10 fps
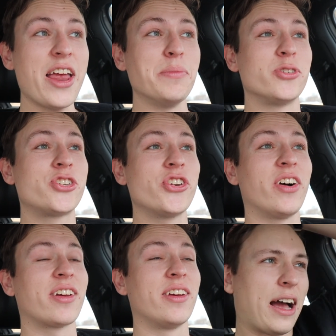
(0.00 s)
am
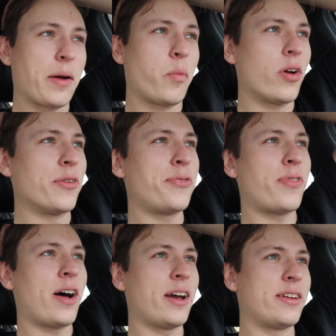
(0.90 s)
shook. I want to
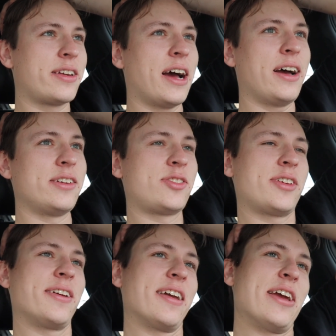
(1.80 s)
find, guys,
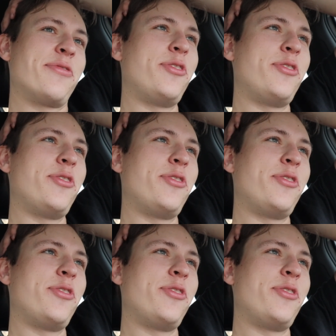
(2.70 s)
if